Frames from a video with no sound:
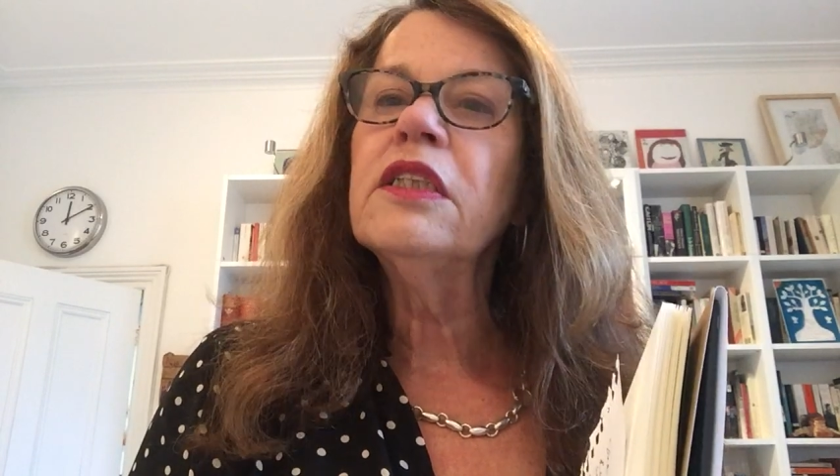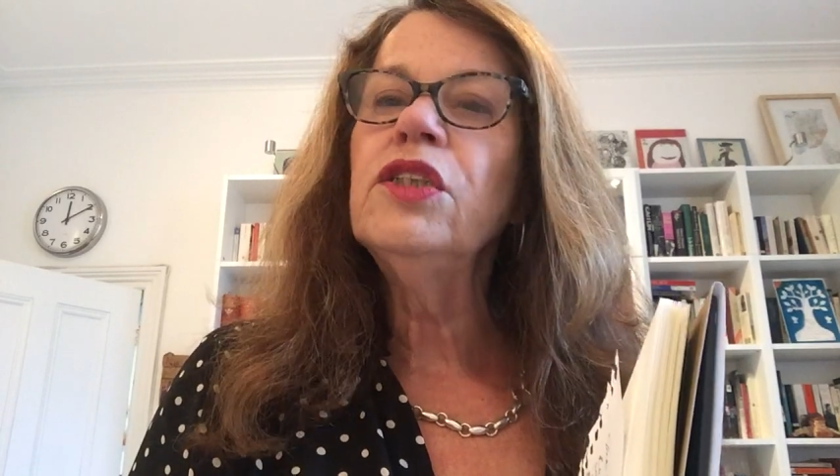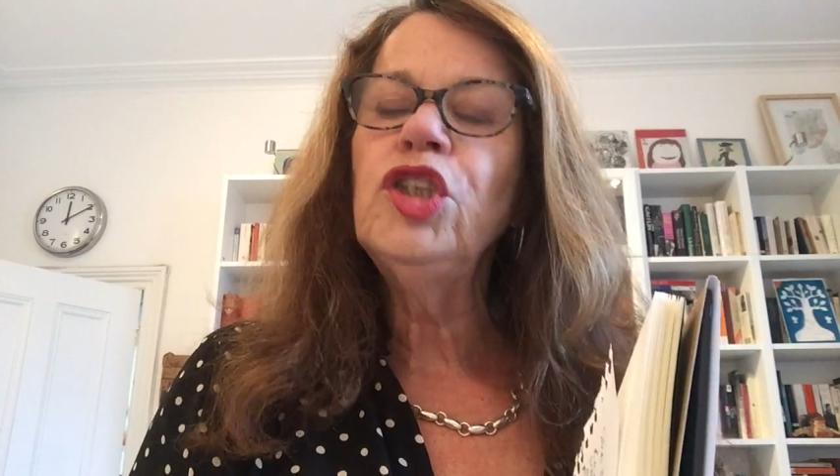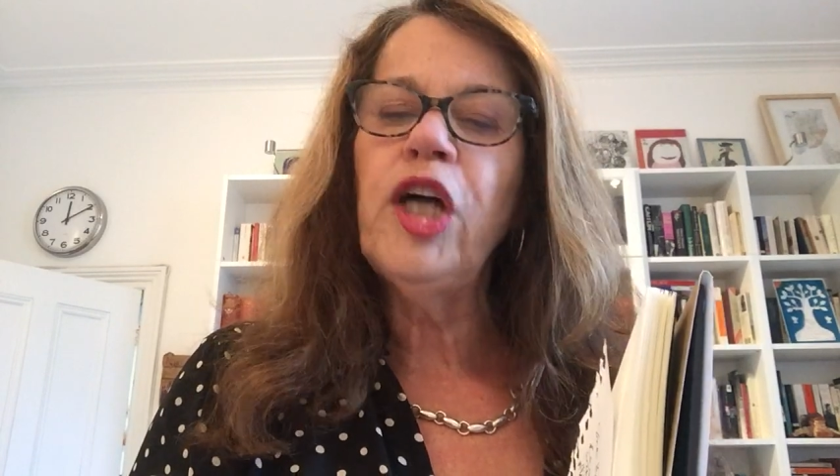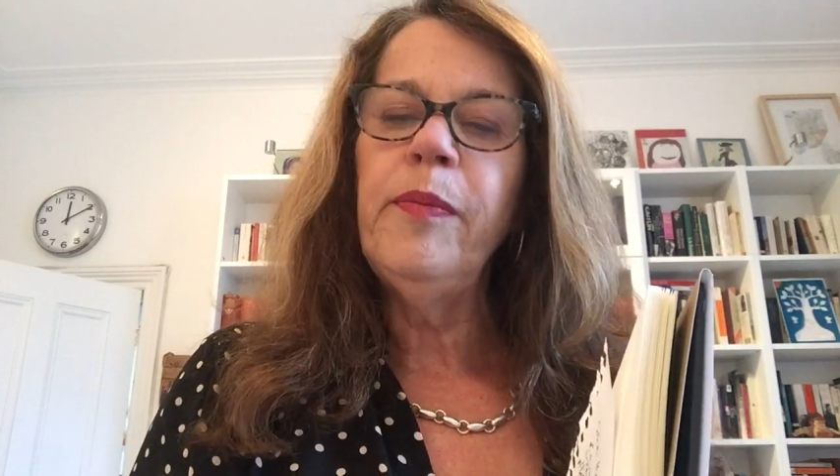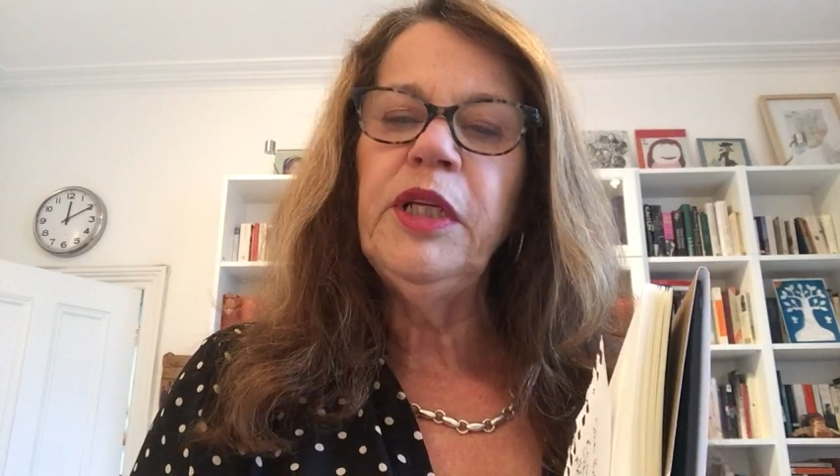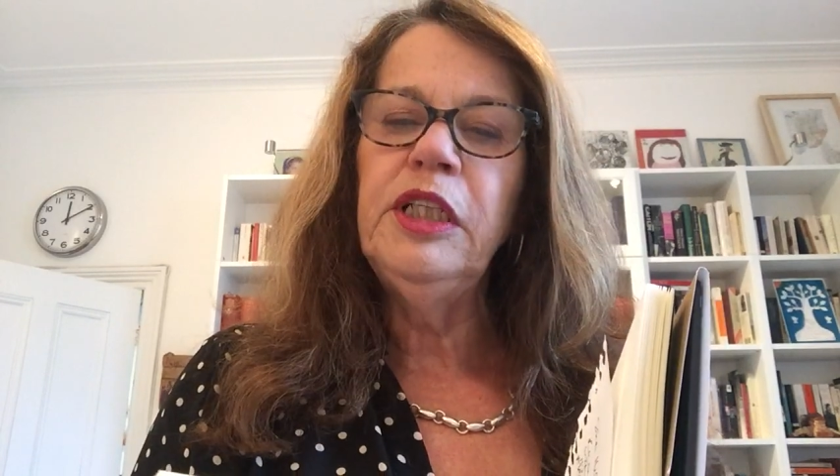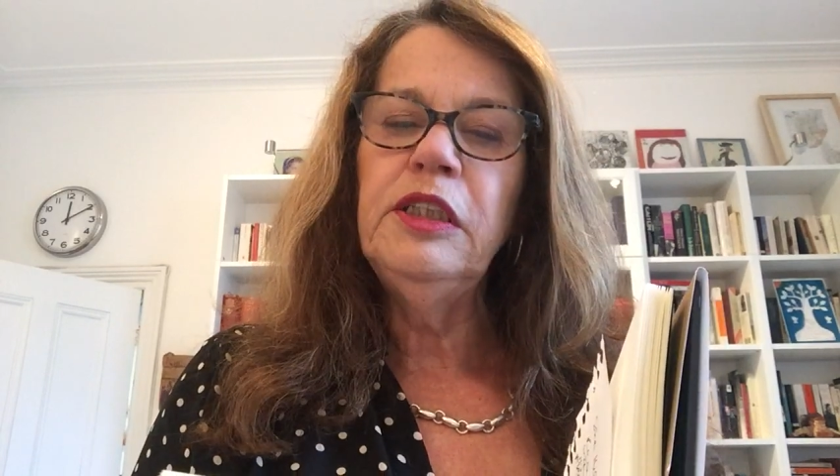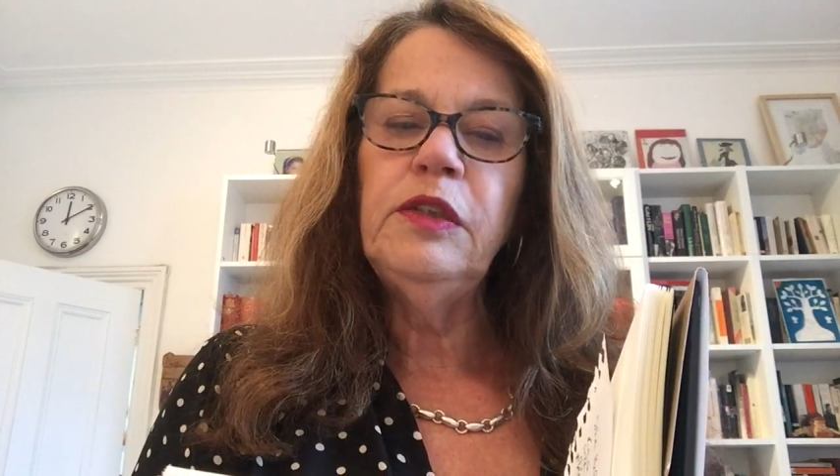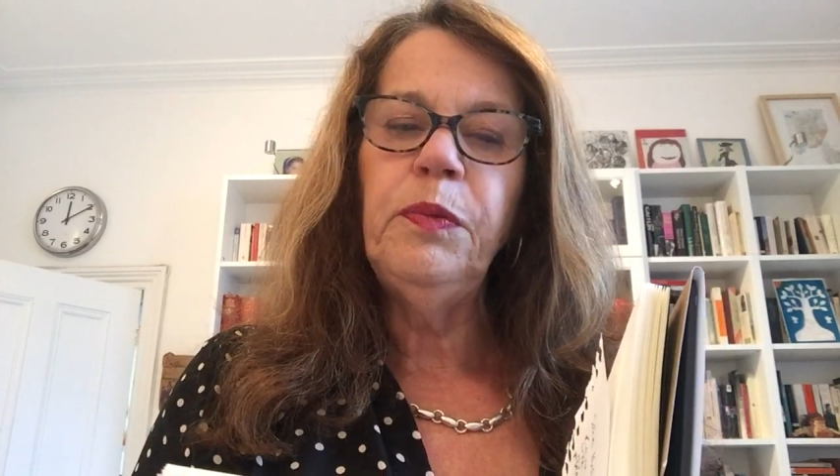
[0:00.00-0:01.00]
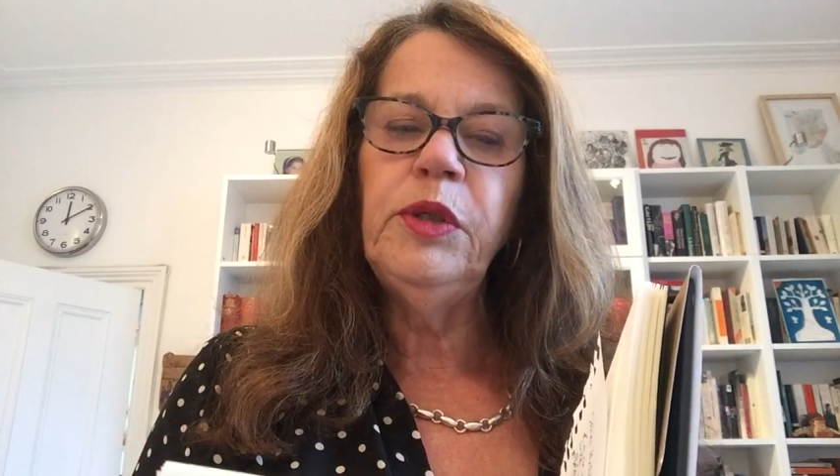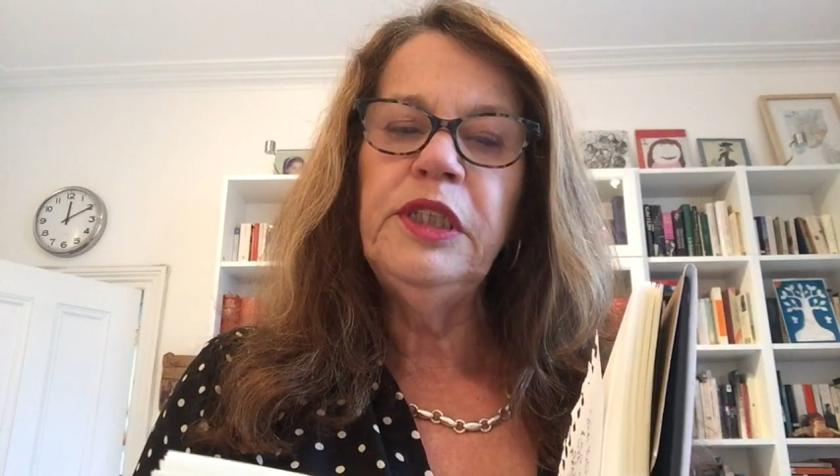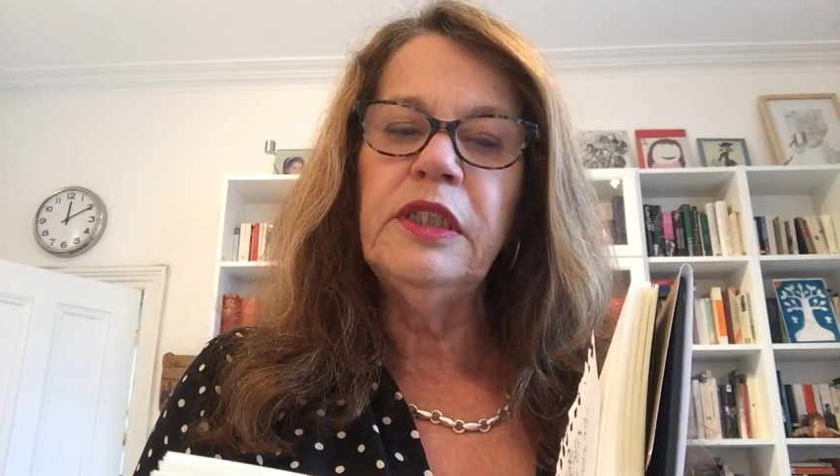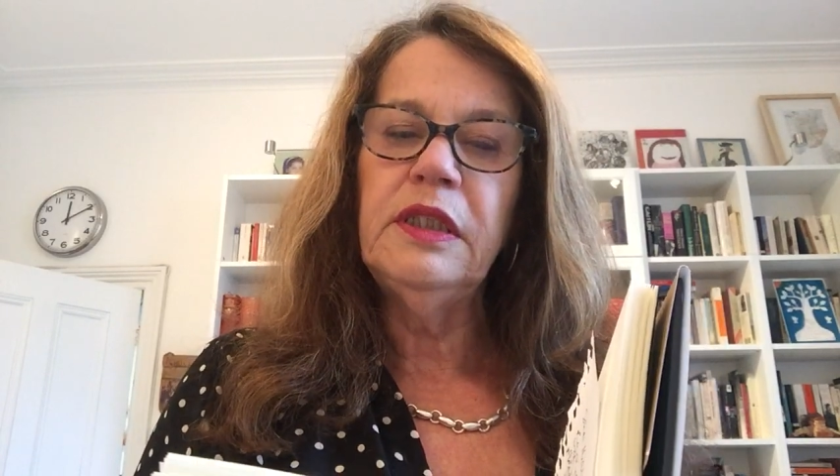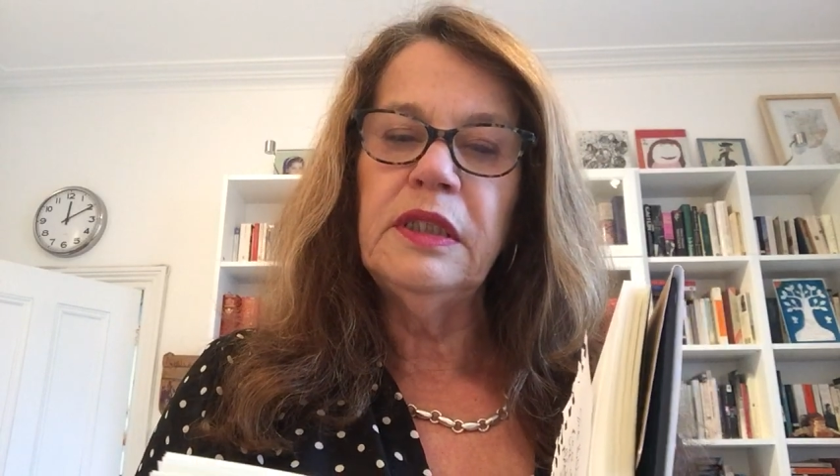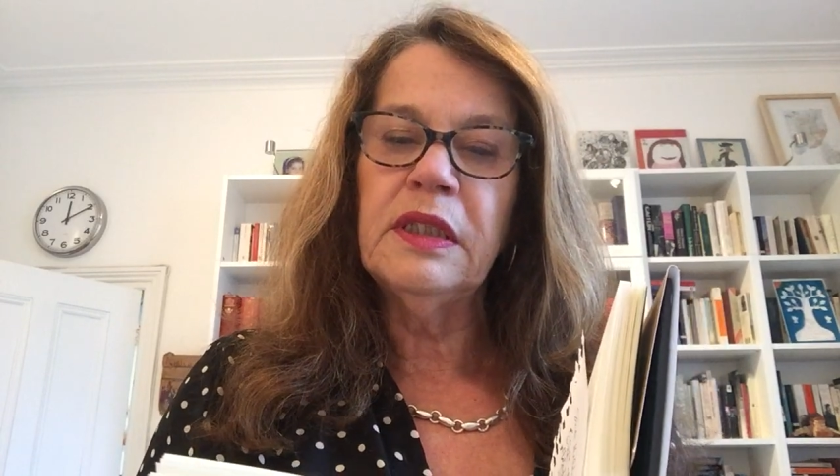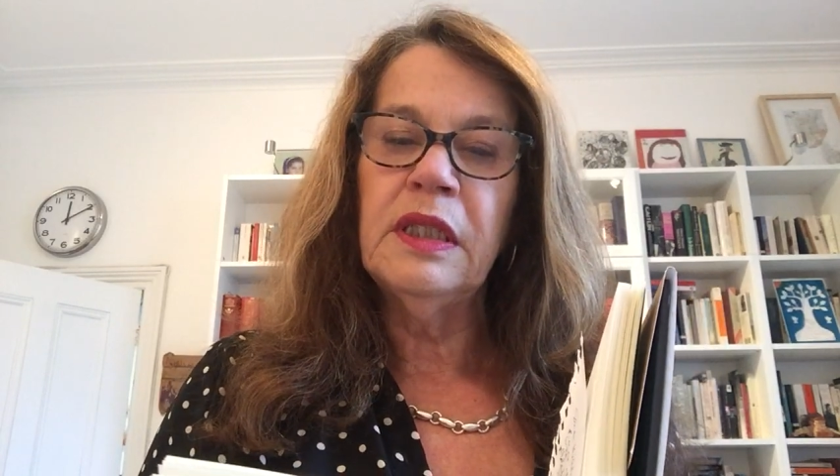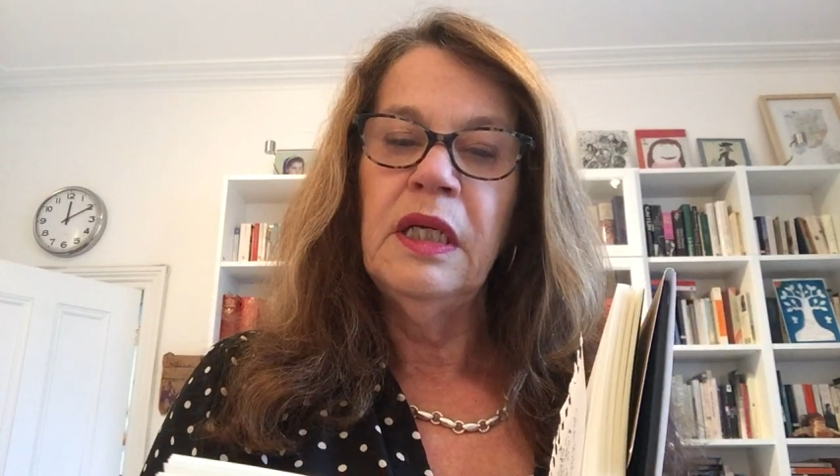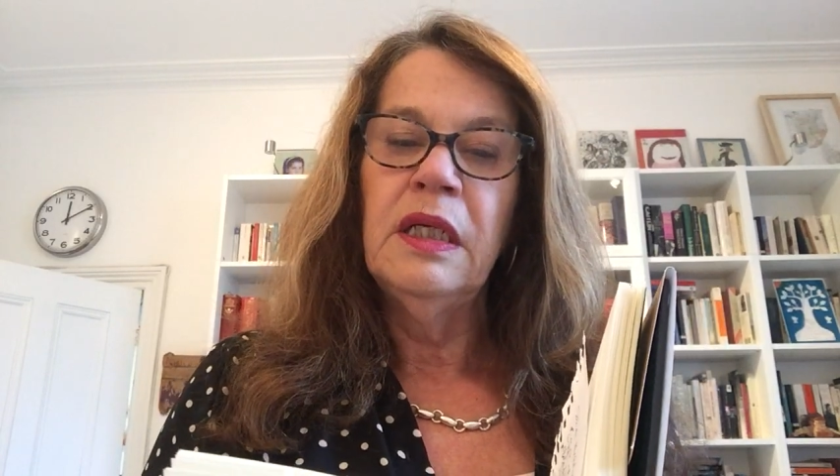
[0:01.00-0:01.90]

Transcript: in Japanese prints,